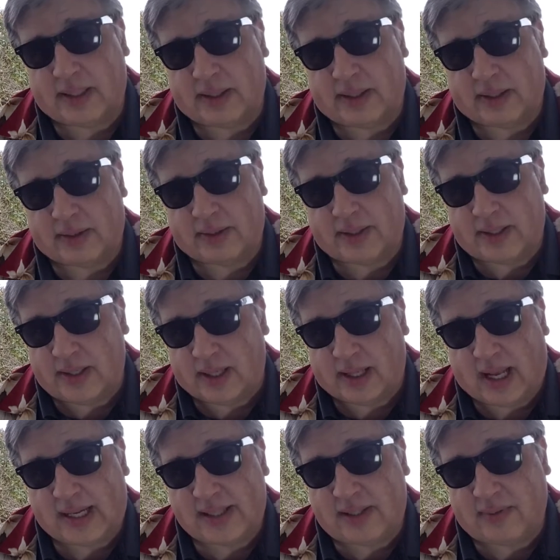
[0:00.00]
There are
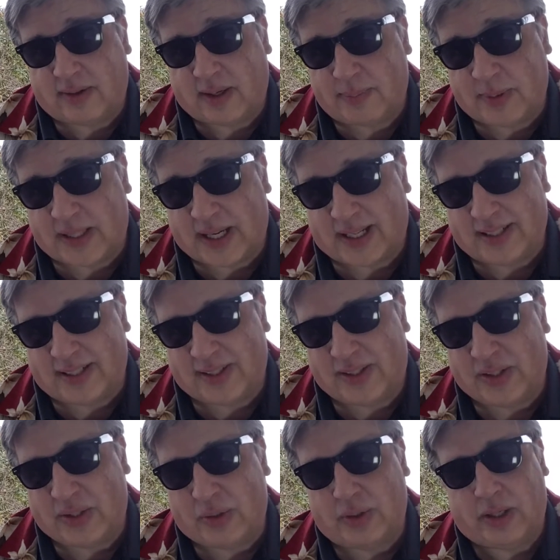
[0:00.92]
lots of upsides
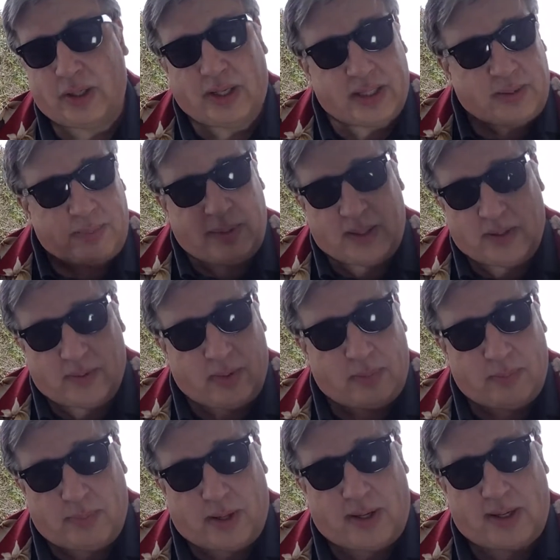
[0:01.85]
too. You get to be your
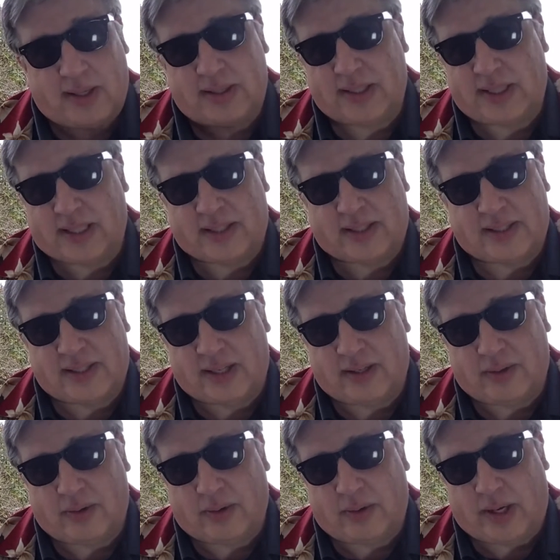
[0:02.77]
own boss. You get to set
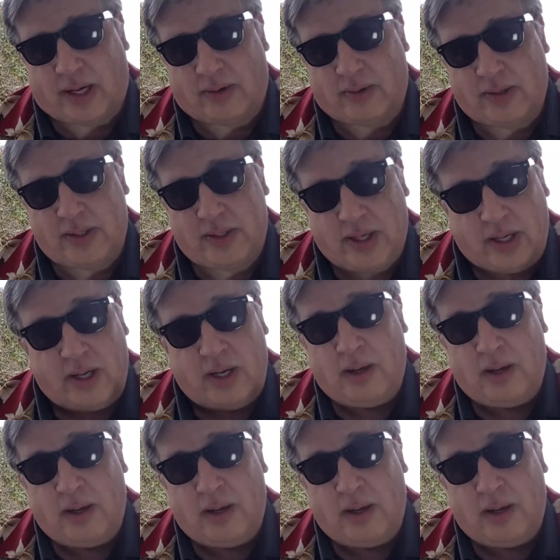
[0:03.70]
your own hours.